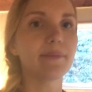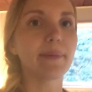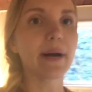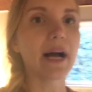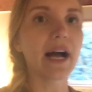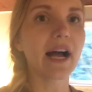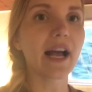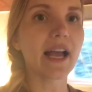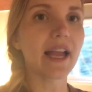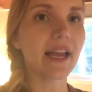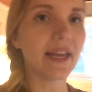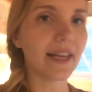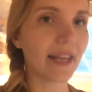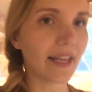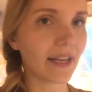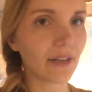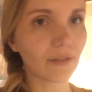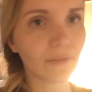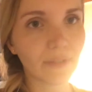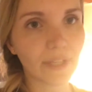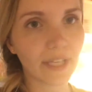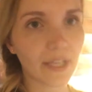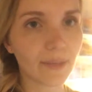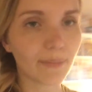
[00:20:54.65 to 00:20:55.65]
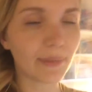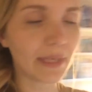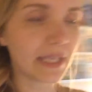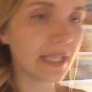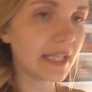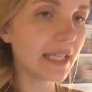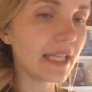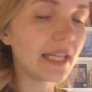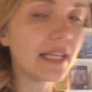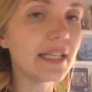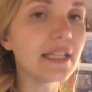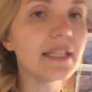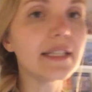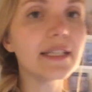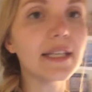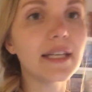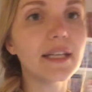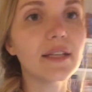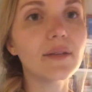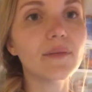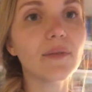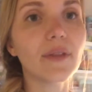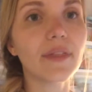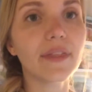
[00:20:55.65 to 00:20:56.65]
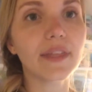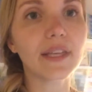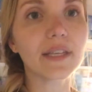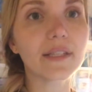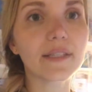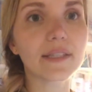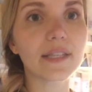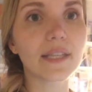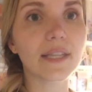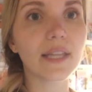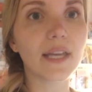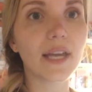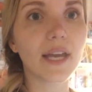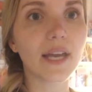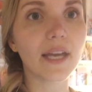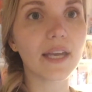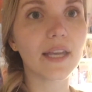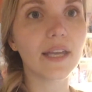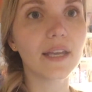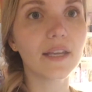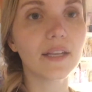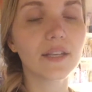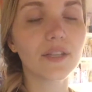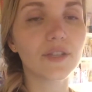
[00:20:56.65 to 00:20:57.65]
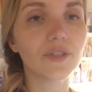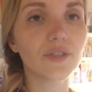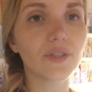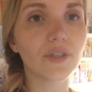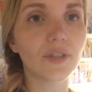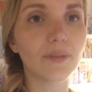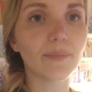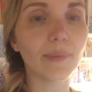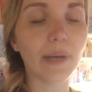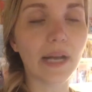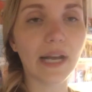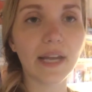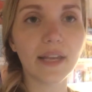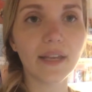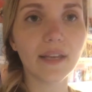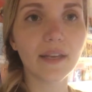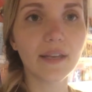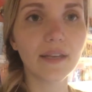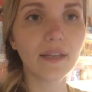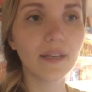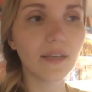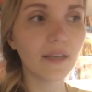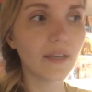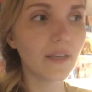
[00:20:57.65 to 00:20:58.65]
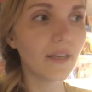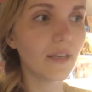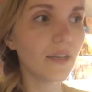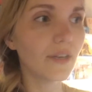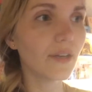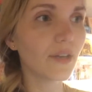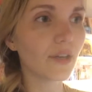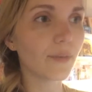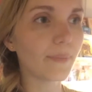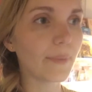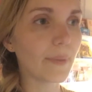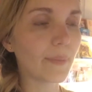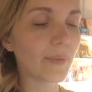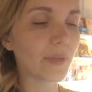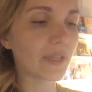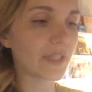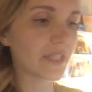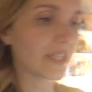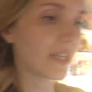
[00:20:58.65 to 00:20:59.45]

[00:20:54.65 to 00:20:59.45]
buy, and I don't like being inundated with things that I should buy, or people are